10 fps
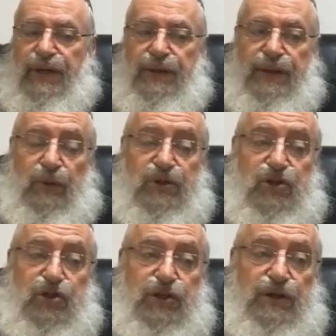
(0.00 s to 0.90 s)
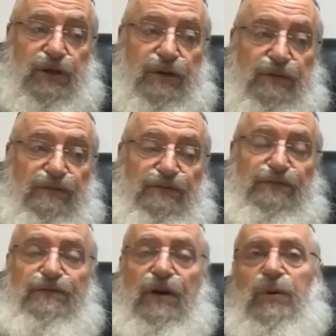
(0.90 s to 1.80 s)
that was
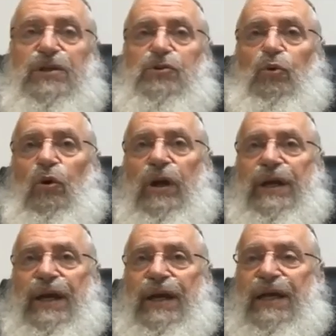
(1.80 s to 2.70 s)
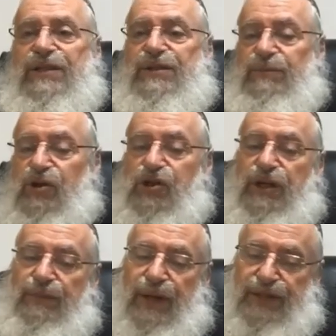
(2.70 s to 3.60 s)
very strongly against
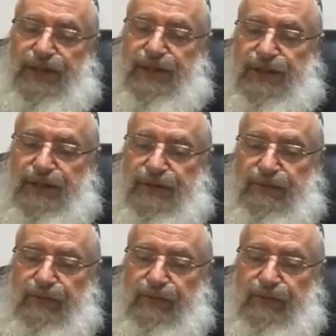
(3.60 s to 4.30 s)
machine matzahs.